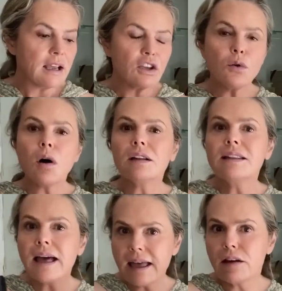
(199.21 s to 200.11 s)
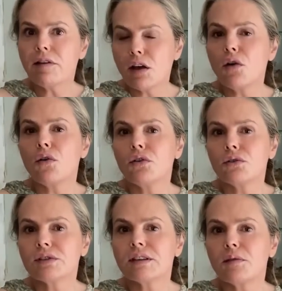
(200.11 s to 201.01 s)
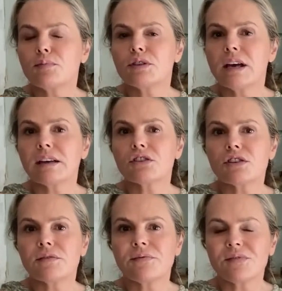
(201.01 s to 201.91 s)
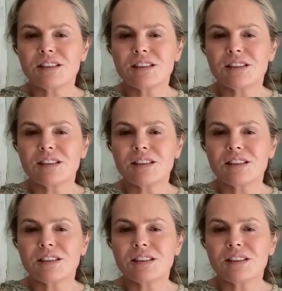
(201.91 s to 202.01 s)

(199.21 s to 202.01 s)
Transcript: you are layering on your sun protection.